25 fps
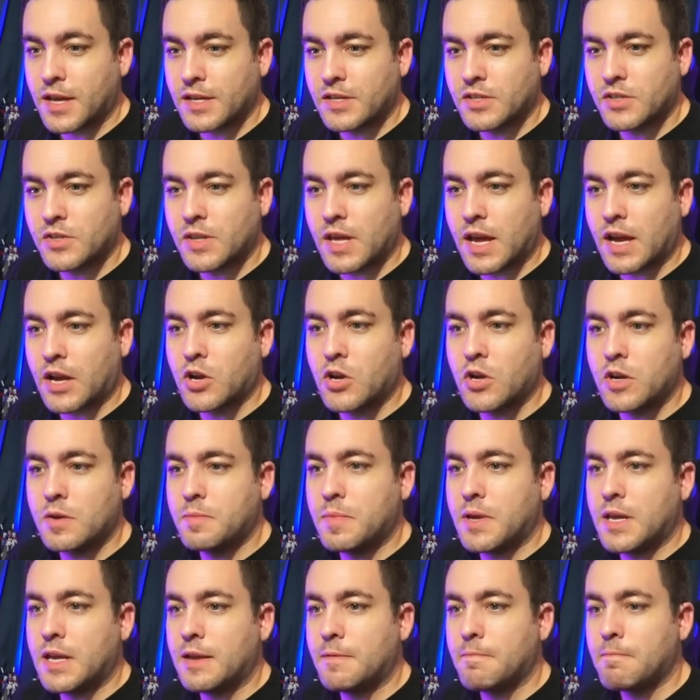so that could
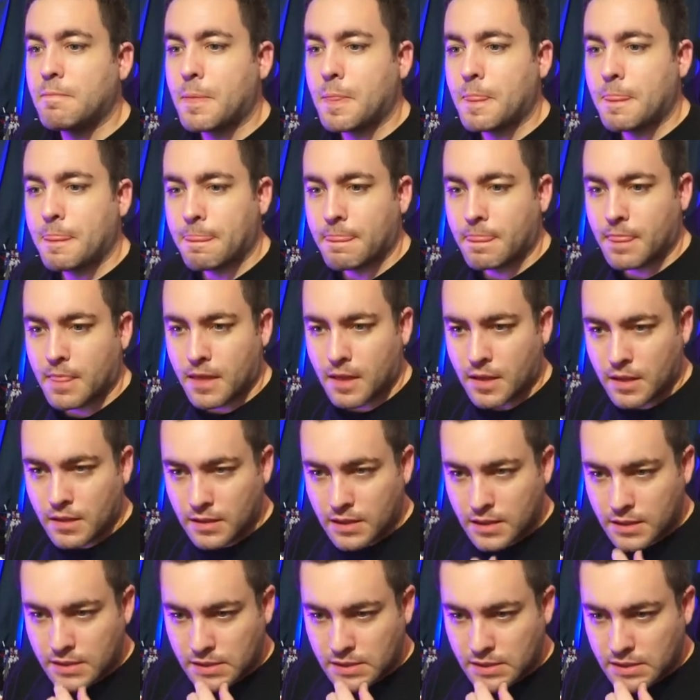be,
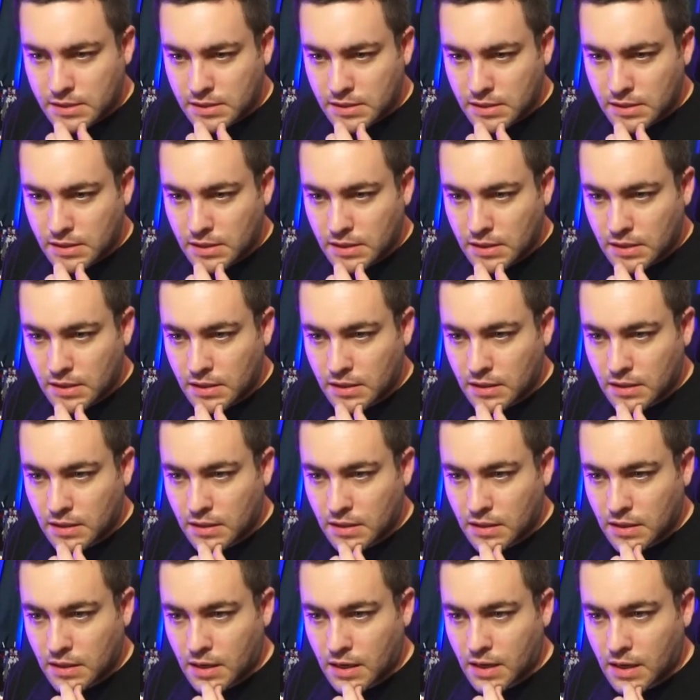let's see.
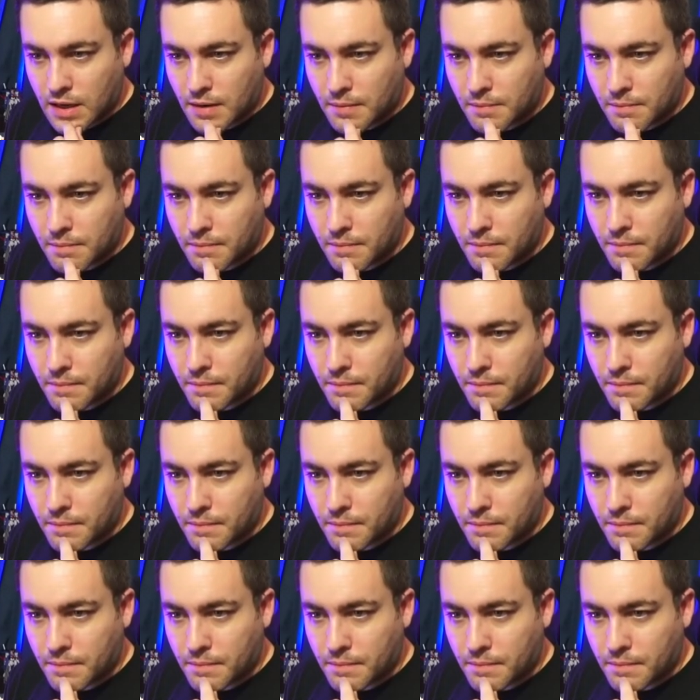Um,